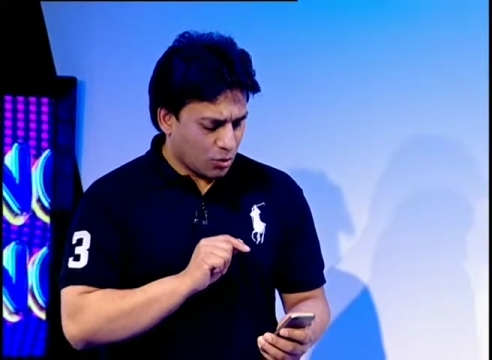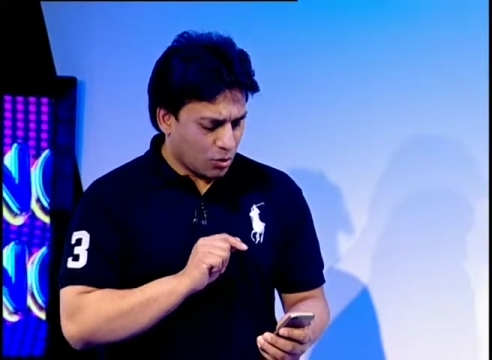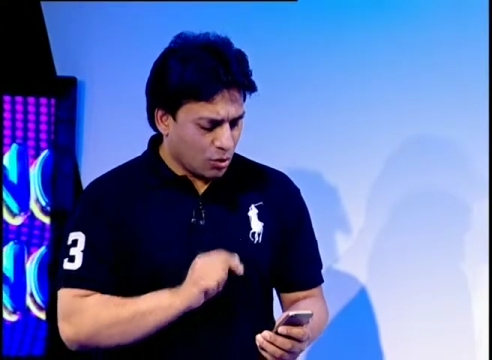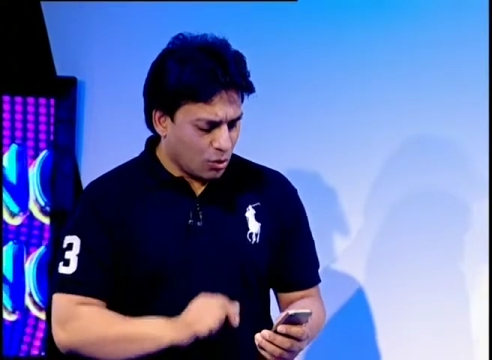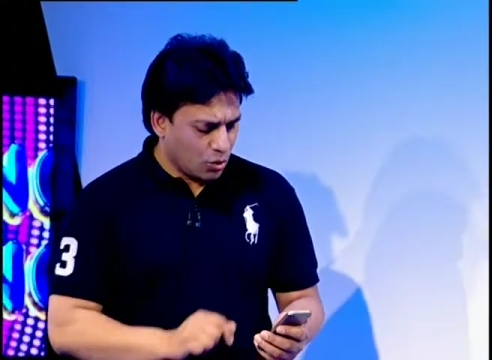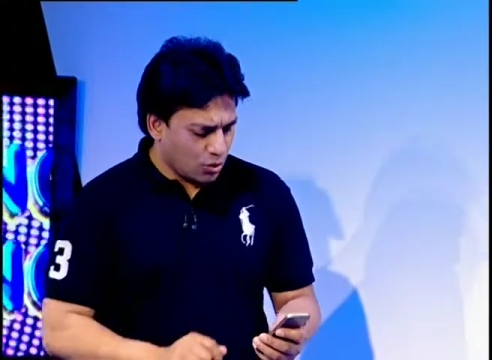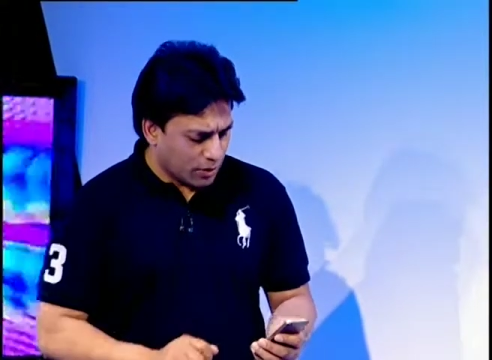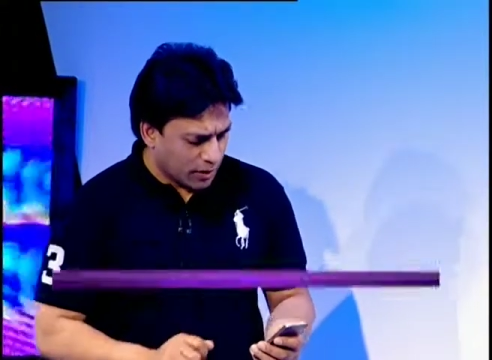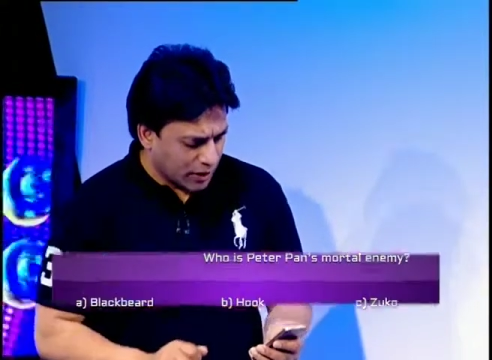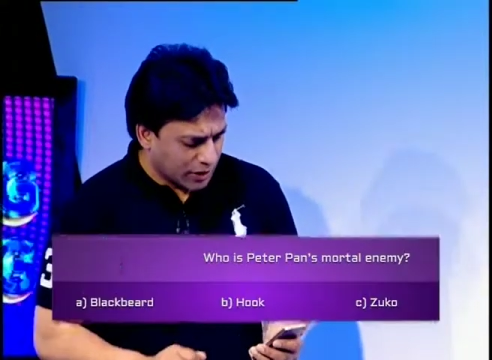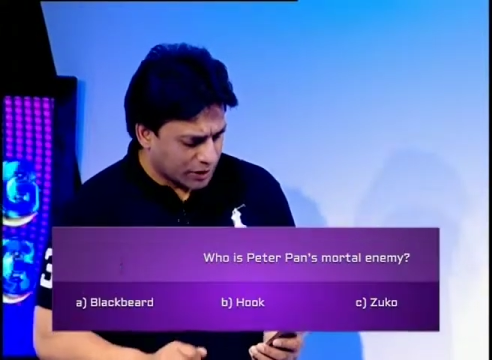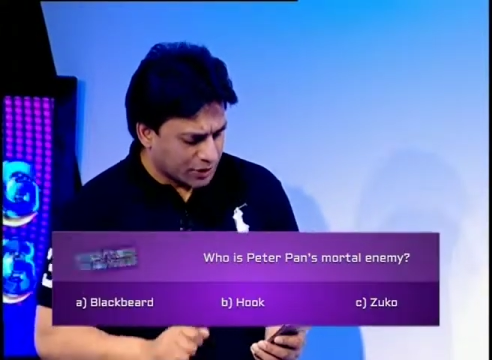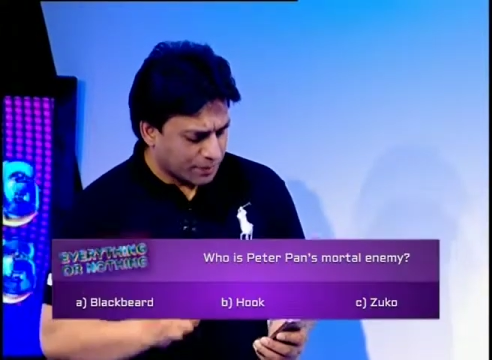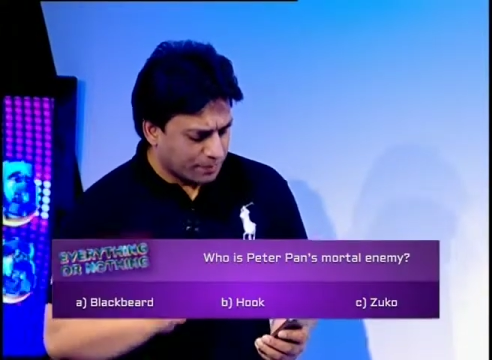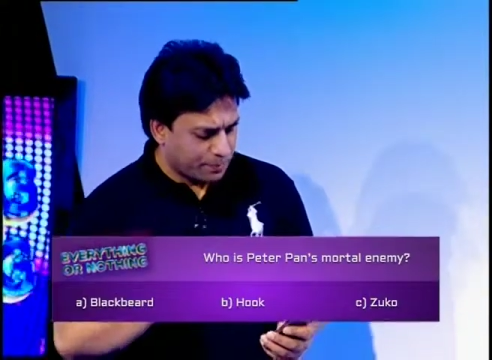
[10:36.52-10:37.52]
Who
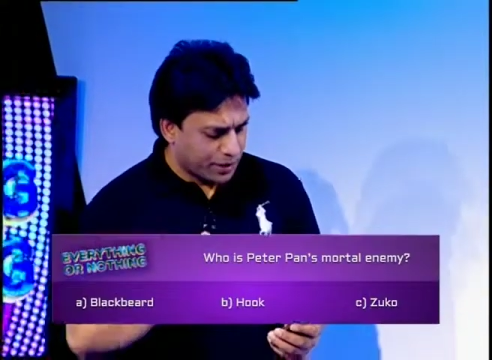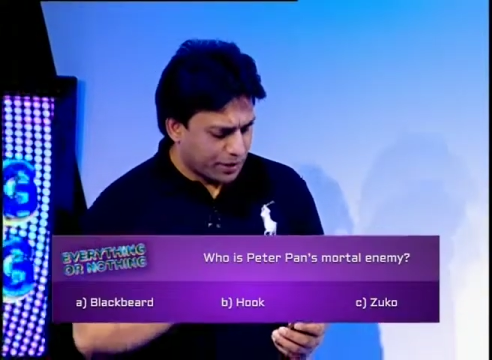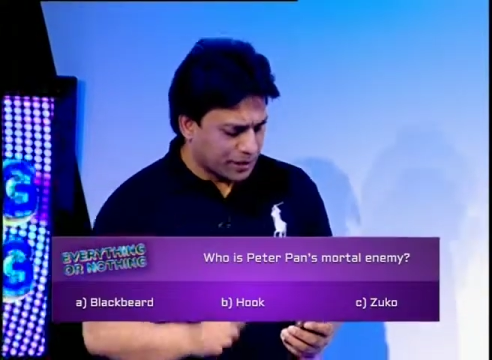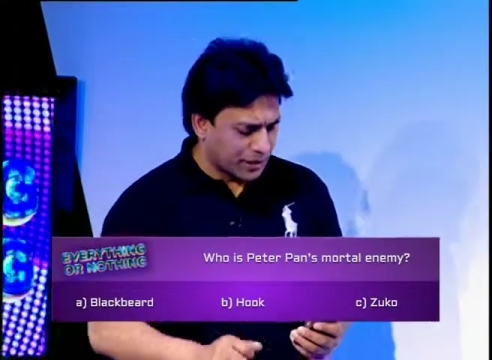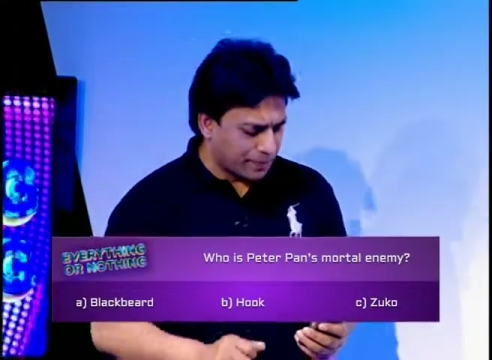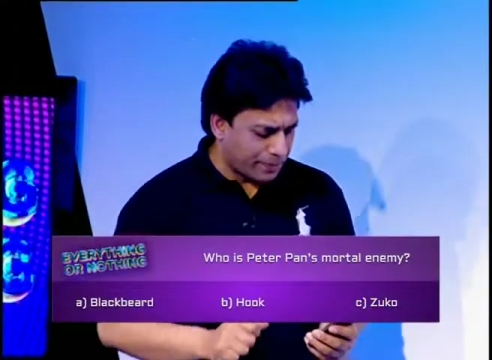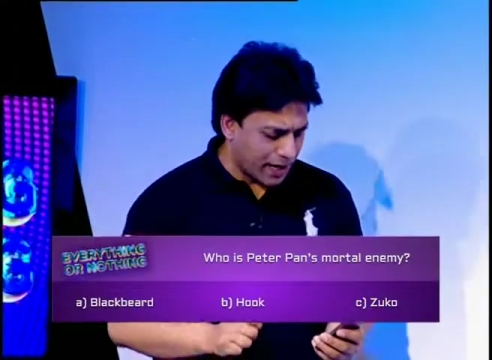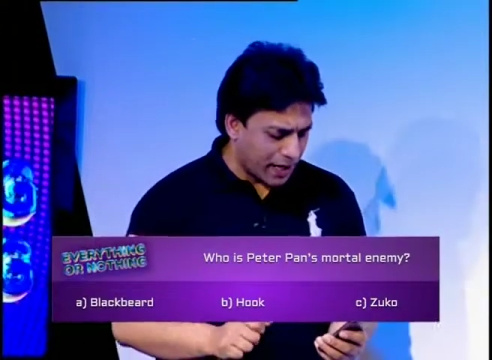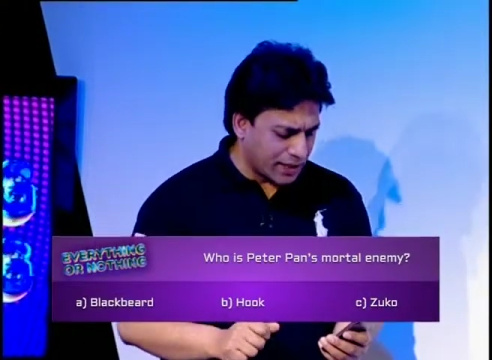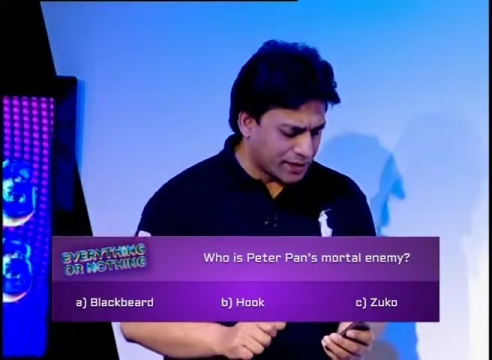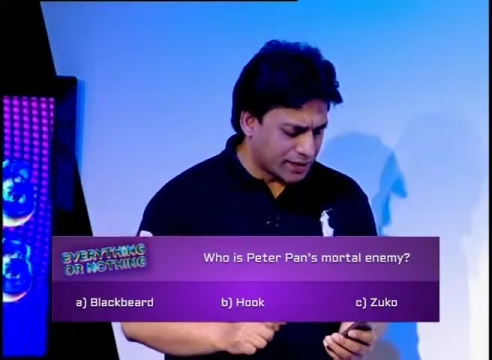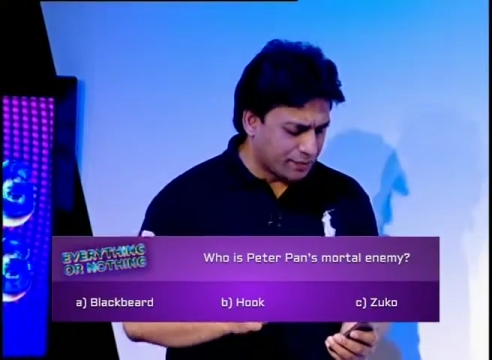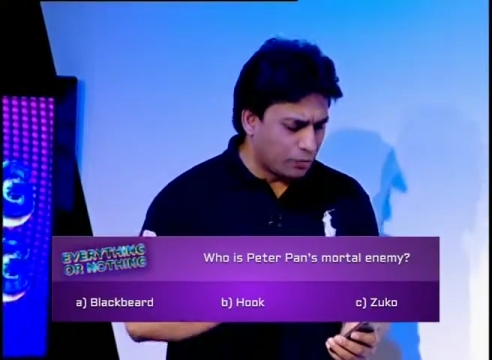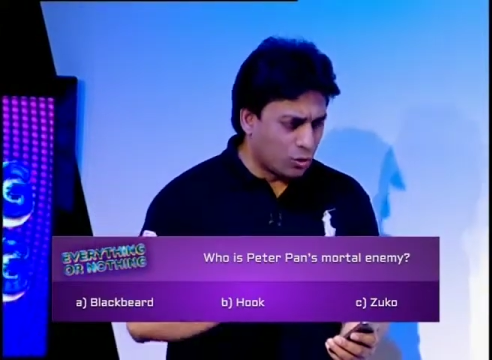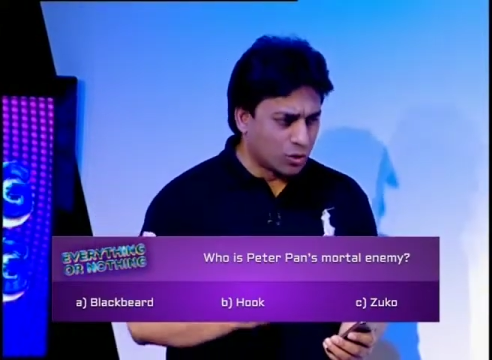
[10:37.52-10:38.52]
is Peter
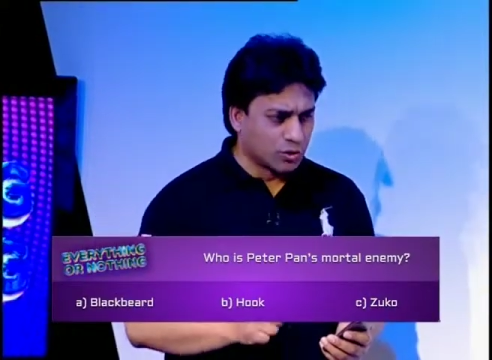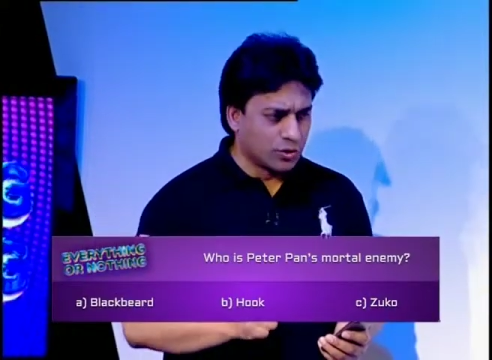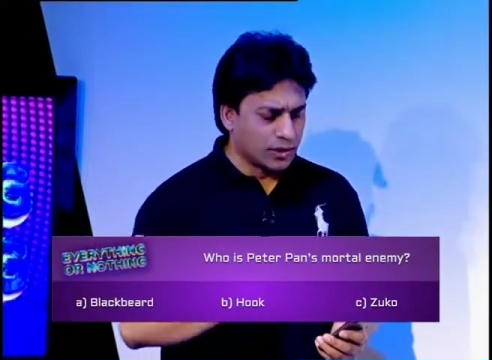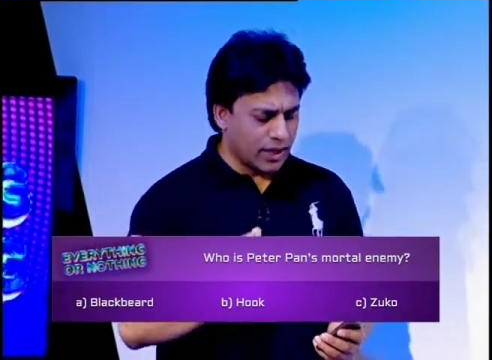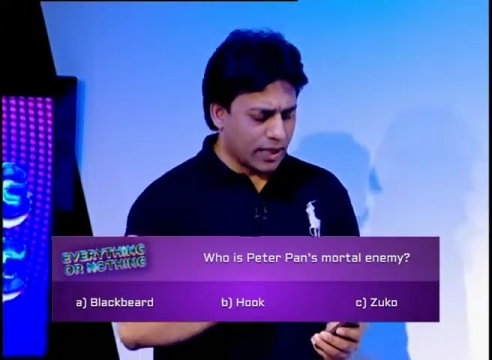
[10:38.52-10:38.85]
Pan's mortal